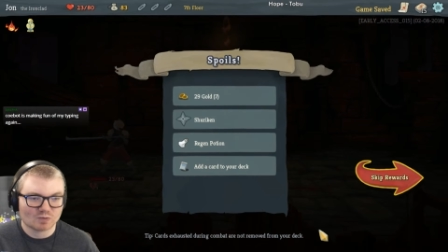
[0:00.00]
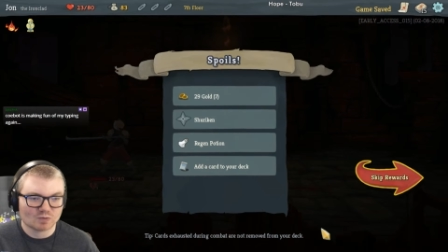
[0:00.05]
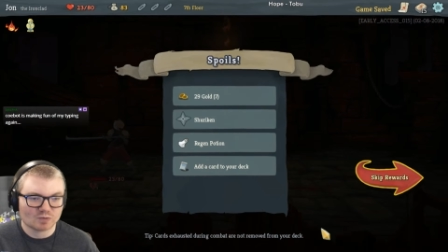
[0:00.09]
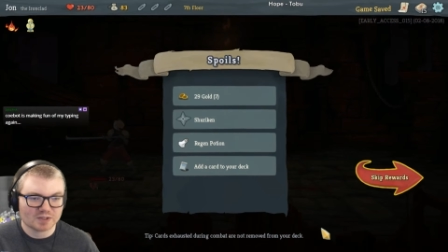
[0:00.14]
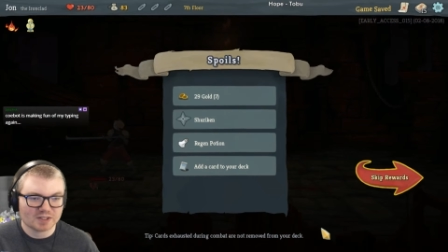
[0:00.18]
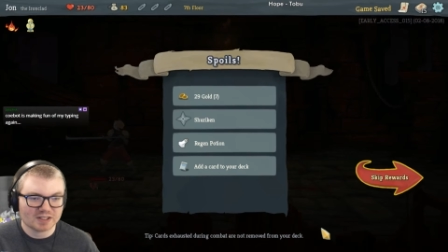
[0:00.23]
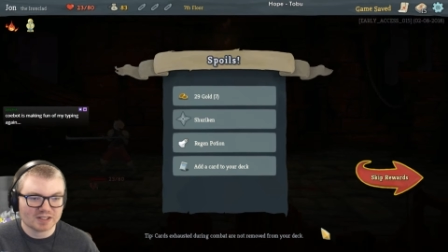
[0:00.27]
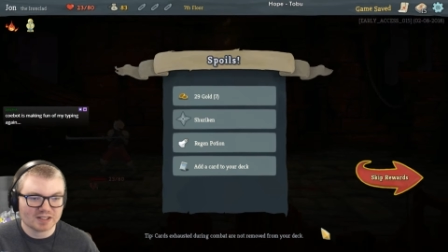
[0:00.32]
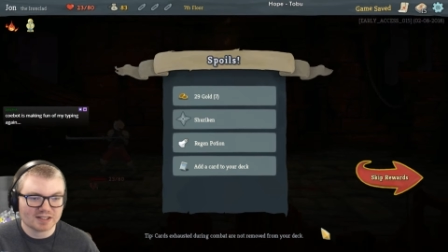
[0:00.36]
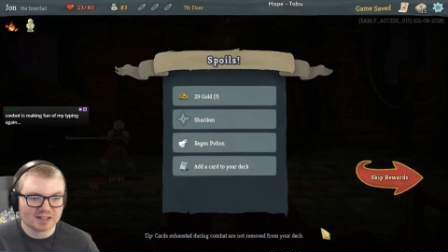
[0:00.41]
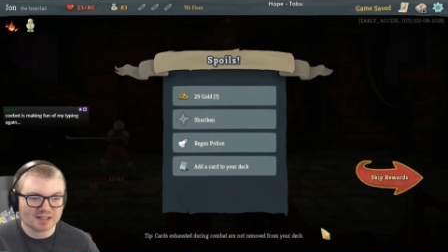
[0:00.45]

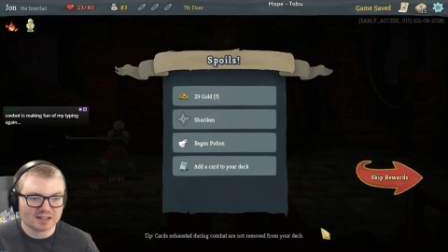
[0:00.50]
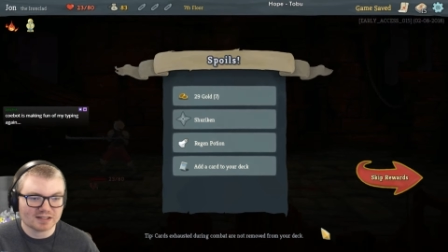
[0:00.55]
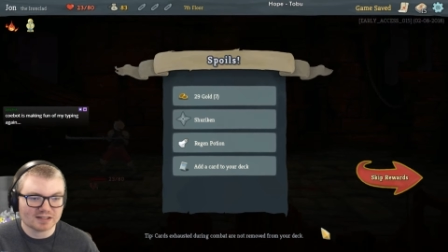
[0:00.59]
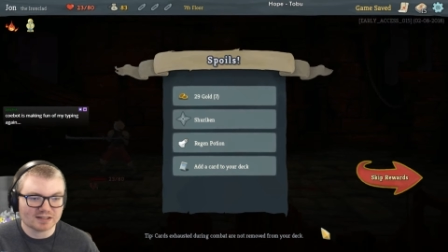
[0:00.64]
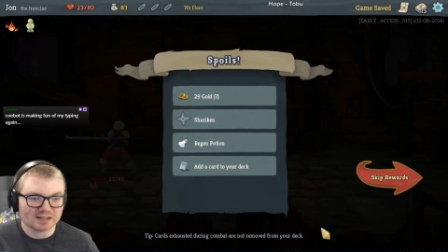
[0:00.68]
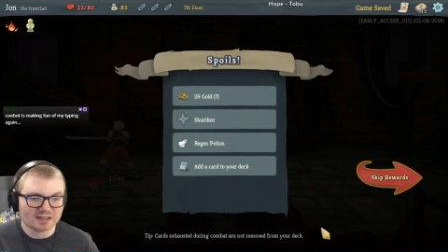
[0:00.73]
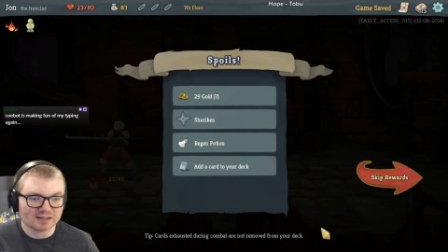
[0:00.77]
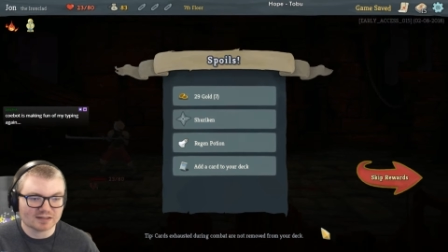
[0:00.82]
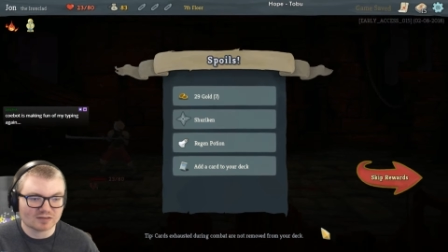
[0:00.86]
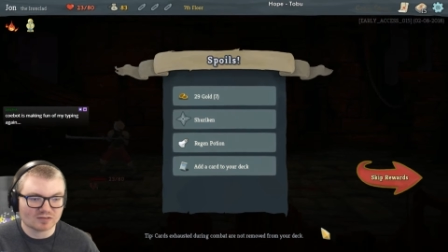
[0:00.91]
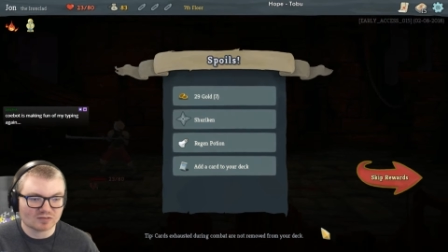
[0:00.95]
We
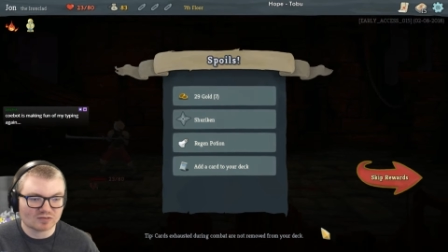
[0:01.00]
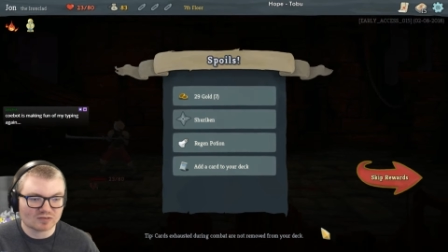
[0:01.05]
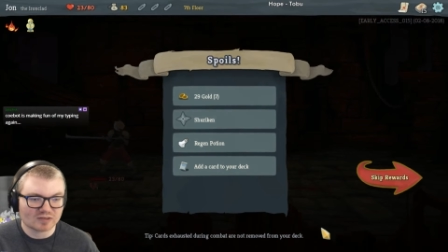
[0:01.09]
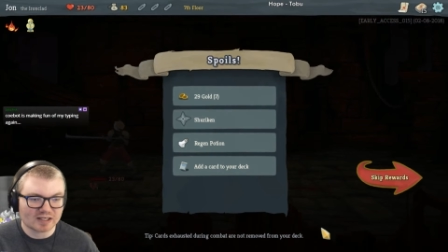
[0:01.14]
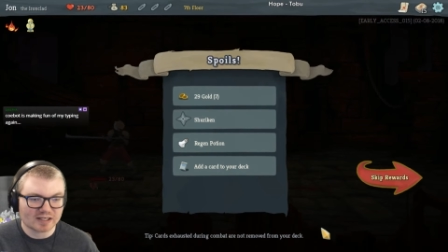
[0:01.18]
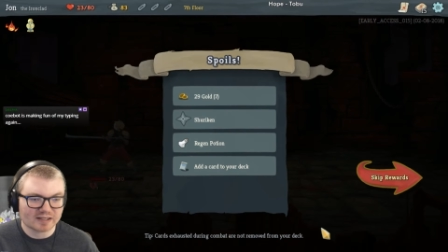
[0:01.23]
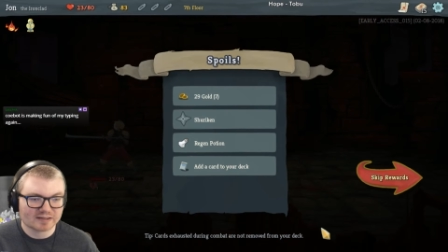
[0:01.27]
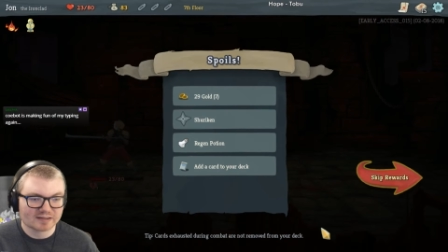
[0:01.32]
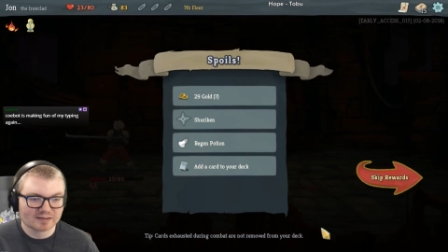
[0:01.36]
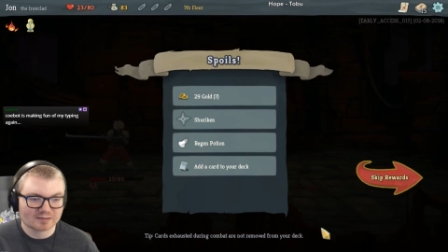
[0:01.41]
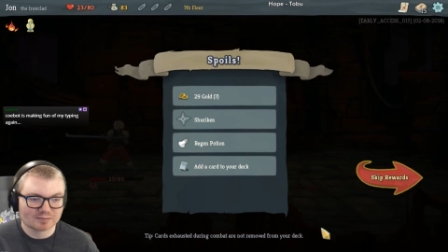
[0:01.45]
need a
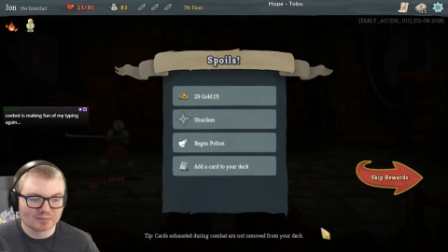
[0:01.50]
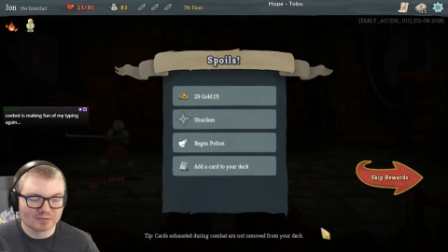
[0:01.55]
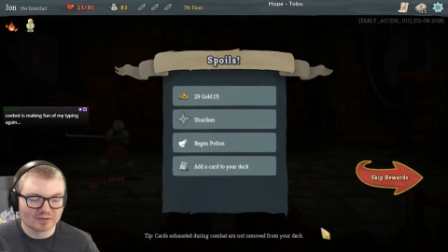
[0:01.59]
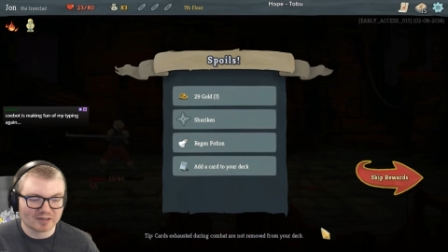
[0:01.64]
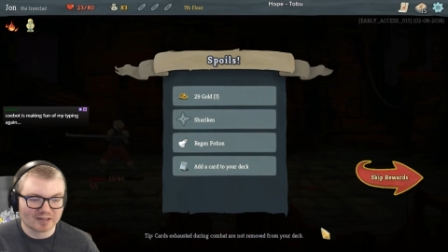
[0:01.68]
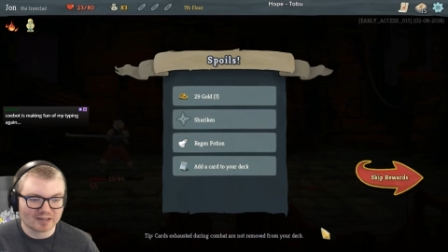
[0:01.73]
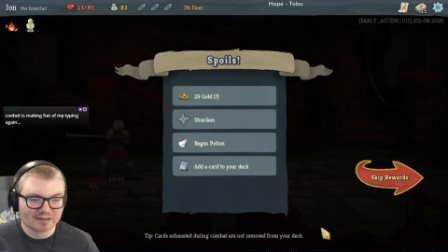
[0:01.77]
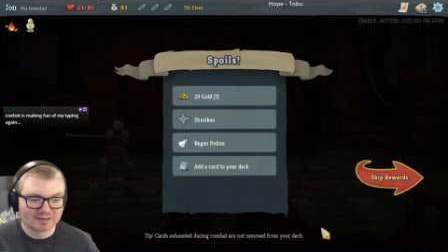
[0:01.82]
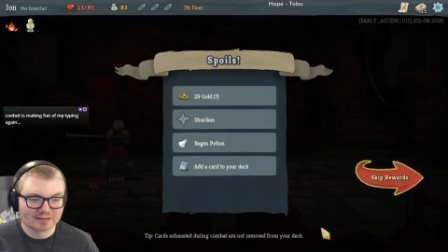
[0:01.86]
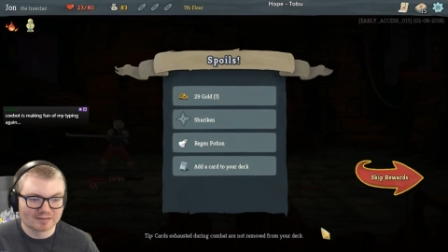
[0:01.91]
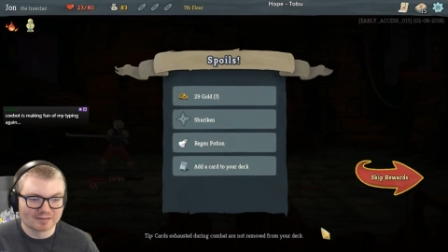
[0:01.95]
rest
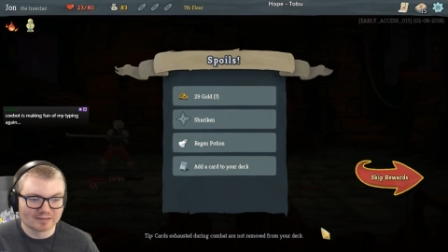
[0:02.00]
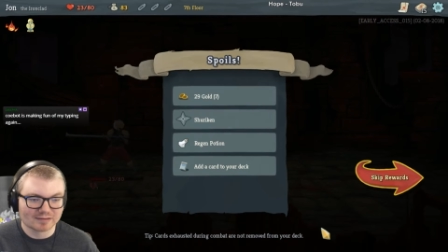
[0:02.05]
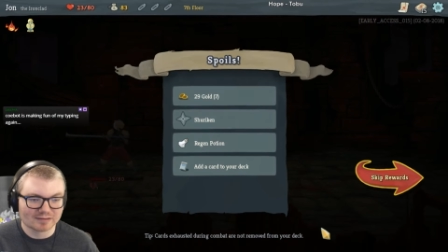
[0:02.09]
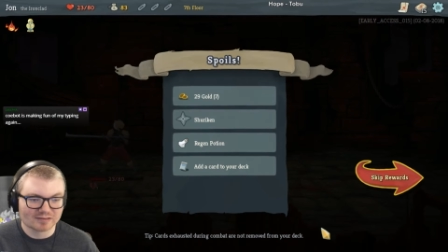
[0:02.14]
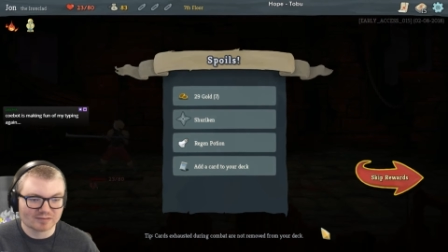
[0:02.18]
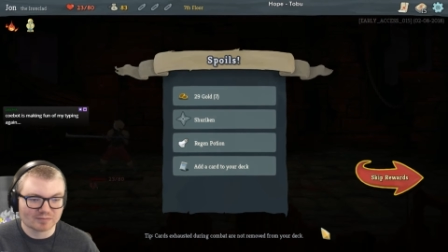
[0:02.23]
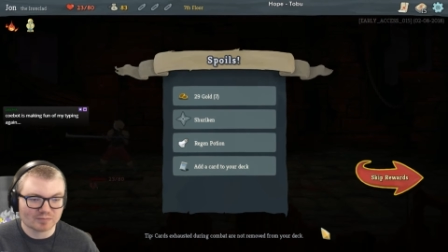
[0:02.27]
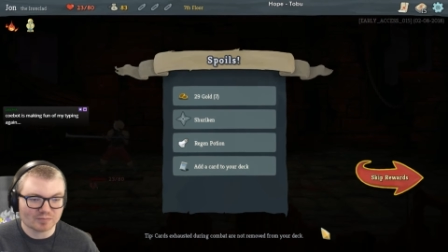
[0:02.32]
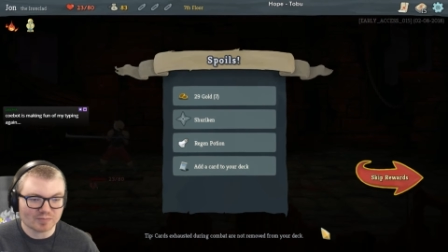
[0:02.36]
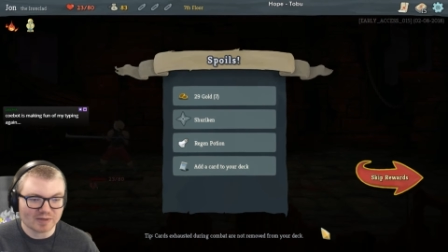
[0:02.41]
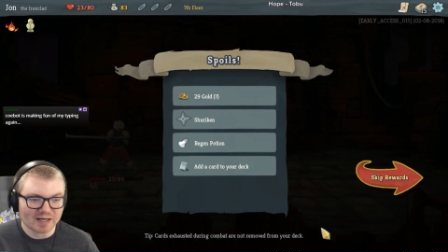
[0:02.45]
place
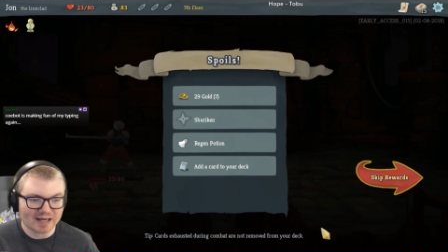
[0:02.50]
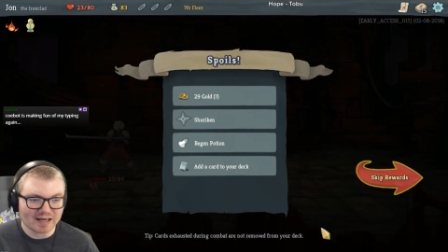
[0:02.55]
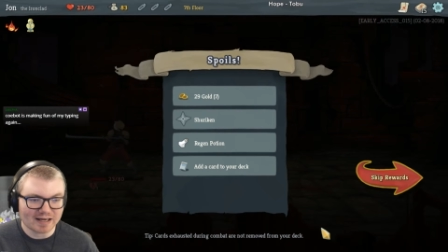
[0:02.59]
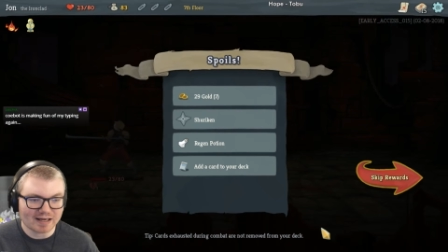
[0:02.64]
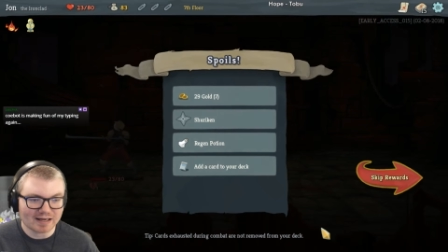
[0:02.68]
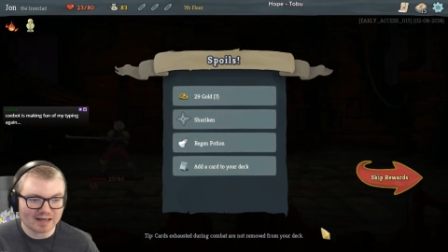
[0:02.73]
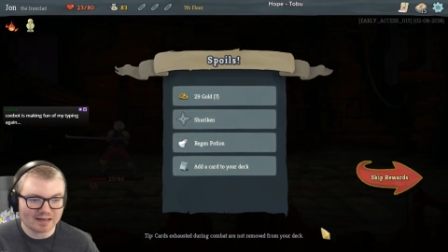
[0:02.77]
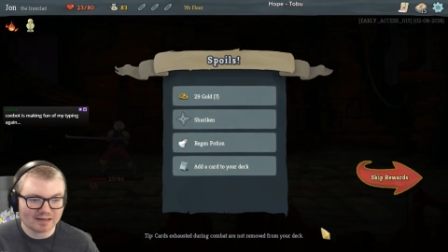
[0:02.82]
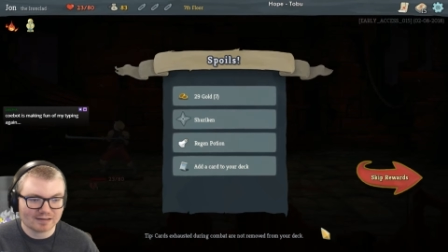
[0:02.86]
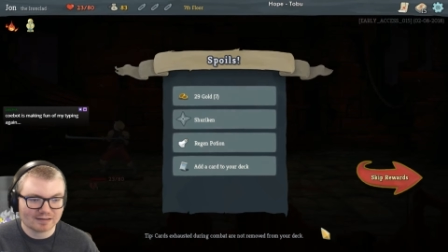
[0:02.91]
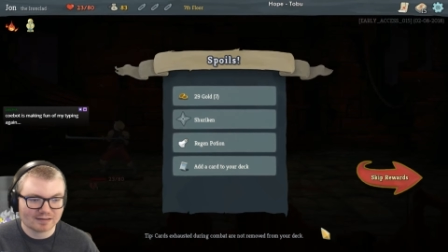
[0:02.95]
though.
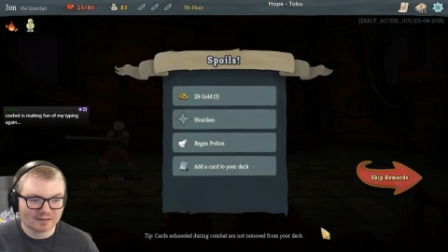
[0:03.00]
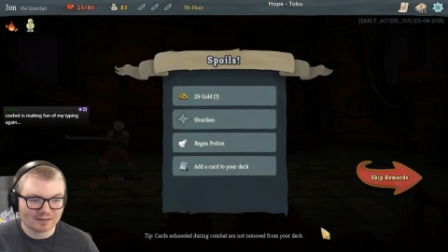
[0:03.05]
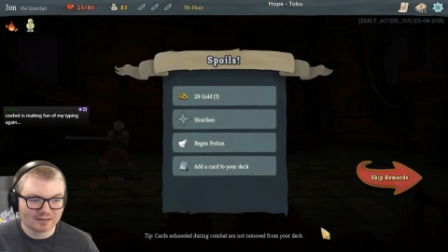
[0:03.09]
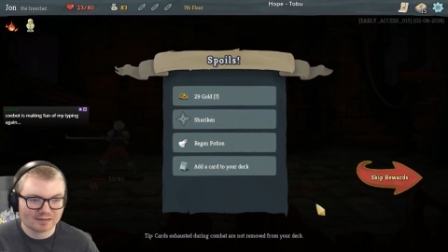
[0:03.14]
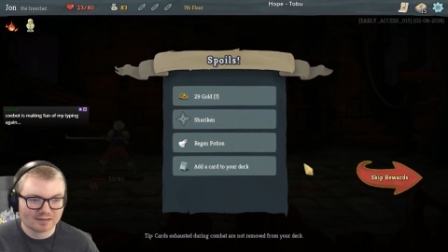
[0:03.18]
Bad.